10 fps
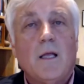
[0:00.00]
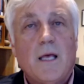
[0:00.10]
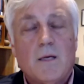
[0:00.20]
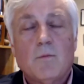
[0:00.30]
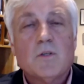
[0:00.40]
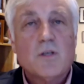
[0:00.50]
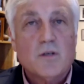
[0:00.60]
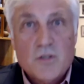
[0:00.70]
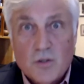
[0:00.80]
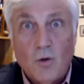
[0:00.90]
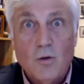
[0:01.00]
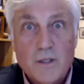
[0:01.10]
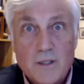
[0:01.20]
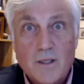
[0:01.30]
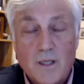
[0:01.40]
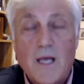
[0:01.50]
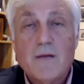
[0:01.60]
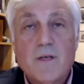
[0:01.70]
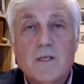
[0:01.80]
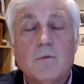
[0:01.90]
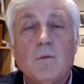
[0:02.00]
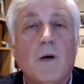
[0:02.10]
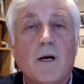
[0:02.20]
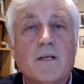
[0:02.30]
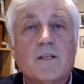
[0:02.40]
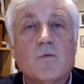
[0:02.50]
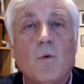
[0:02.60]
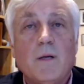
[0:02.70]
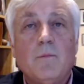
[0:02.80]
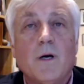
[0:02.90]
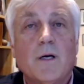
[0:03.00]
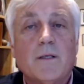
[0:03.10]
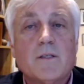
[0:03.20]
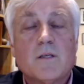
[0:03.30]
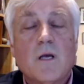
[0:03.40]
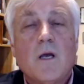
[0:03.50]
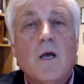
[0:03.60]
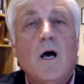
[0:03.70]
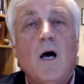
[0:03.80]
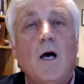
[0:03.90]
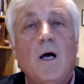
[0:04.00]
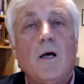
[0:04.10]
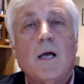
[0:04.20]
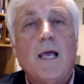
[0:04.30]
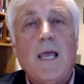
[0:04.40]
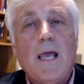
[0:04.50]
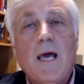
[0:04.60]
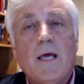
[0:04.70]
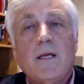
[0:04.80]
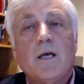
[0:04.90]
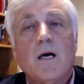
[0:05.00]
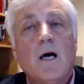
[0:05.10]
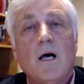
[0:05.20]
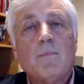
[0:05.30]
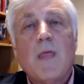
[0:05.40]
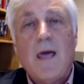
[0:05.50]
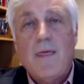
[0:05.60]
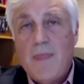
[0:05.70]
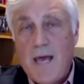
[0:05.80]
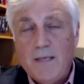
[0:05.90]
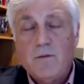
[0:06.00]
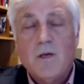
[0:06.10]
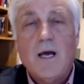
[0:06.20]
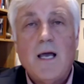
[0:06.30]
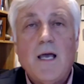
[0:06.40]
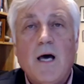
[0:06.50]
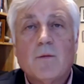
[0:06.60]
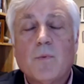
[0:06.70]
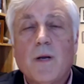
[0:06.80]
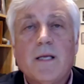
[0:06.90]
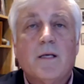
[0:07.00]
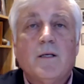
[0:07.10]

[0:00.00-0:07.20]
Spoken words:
animals that are sold in live animal markets, wet markets, and that outbreak